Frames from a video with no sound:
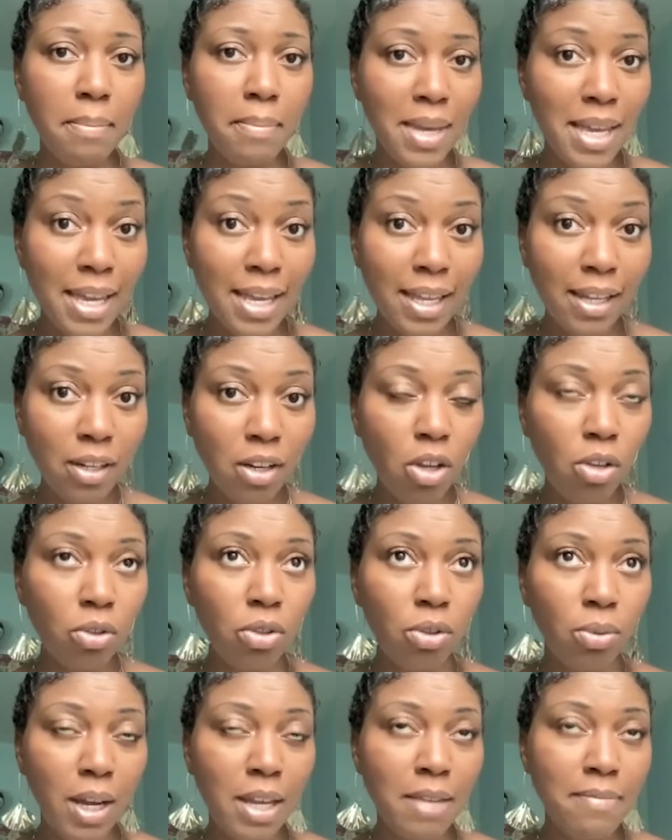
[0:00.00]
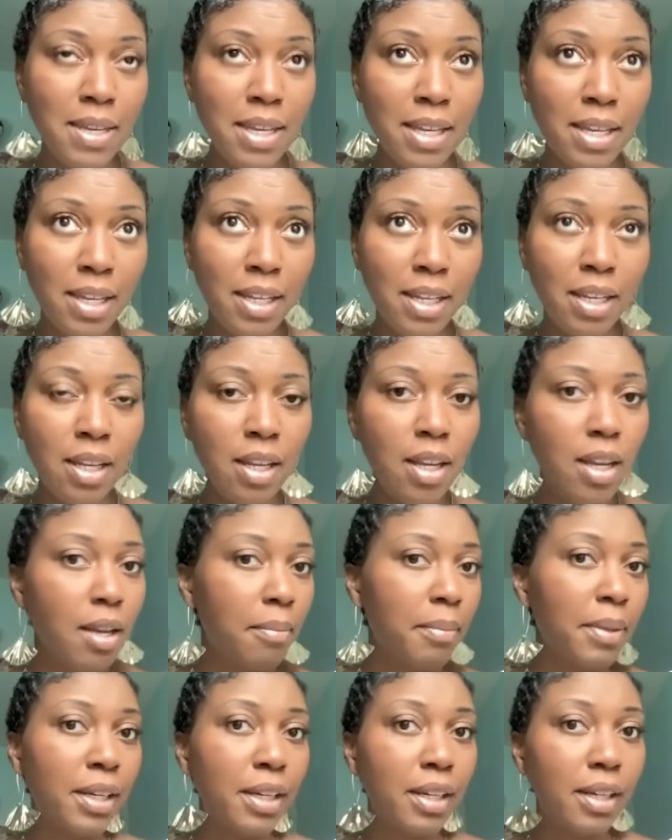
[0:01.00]
men, older white men,
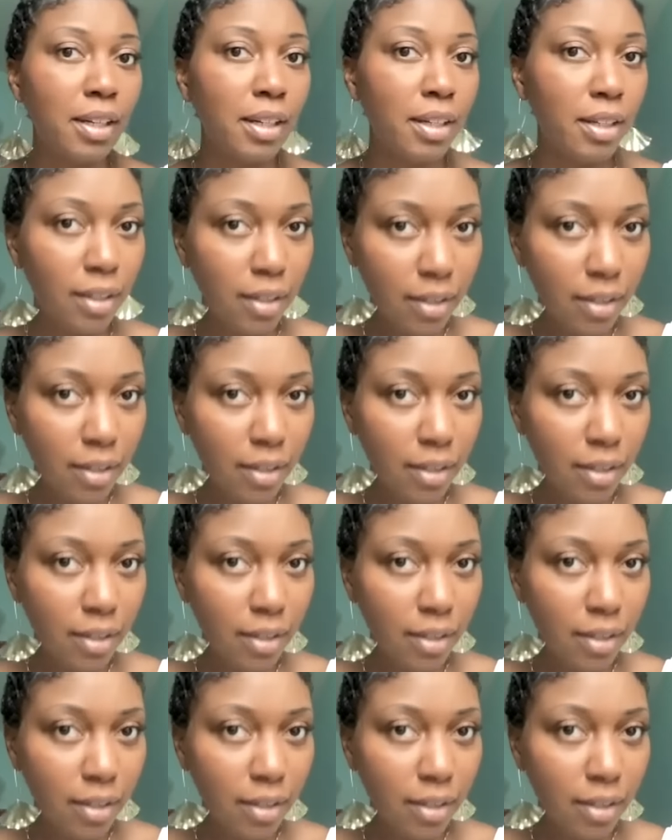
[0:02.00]
but